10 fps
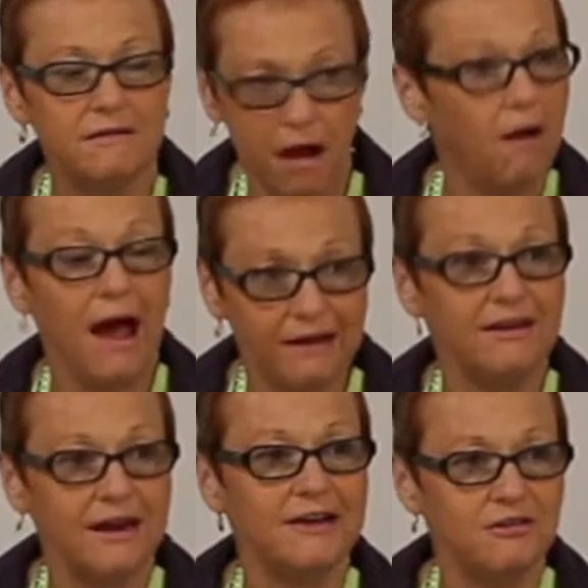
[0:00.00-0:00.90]
No, I
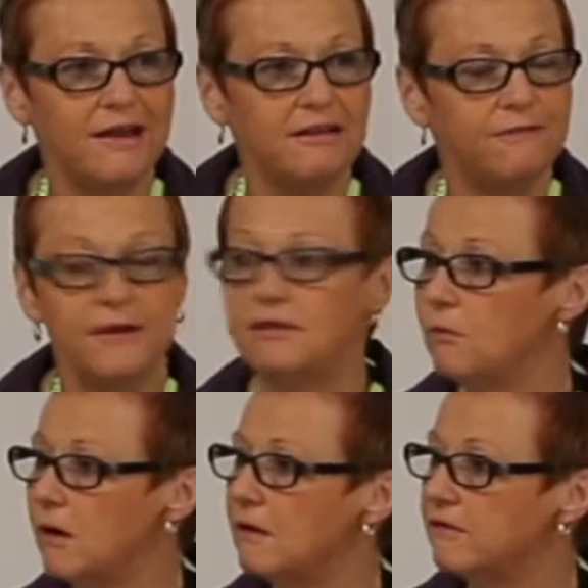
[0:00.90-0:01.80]
did. I tried to feed
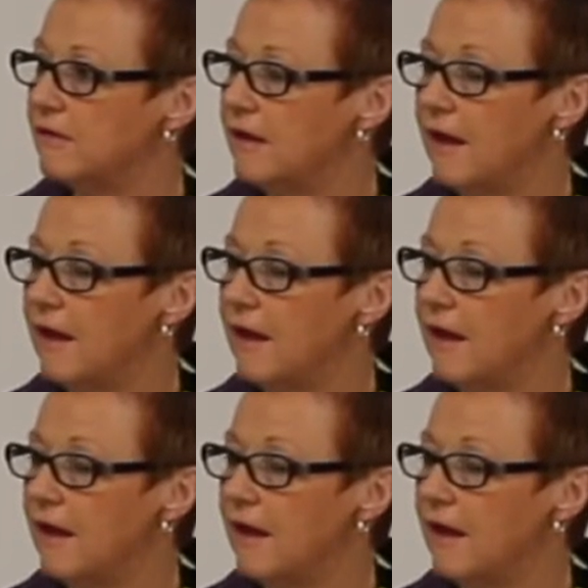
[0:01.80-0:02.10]
the world.